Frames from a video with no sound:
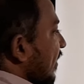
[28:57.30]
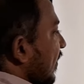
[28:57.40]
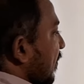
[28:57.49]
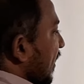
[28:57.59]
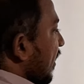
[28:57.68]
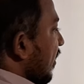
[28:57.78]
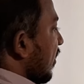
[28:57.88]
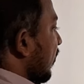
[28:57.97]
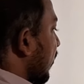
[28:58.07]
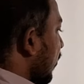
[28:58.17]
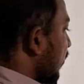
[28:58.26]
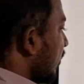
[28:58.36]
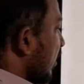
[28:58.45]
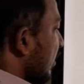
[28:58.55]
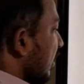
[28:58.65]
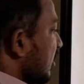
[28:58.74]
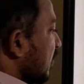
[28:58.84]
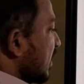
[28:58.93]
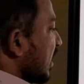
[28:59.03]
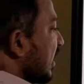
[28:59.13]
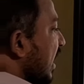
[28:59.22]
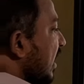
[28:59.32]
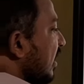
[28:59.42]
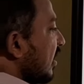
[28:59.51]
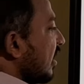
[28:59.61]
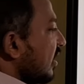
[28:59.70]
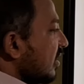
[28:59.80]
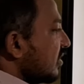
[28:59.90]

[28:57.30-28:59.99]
it is MnCO3. Then spessartine, it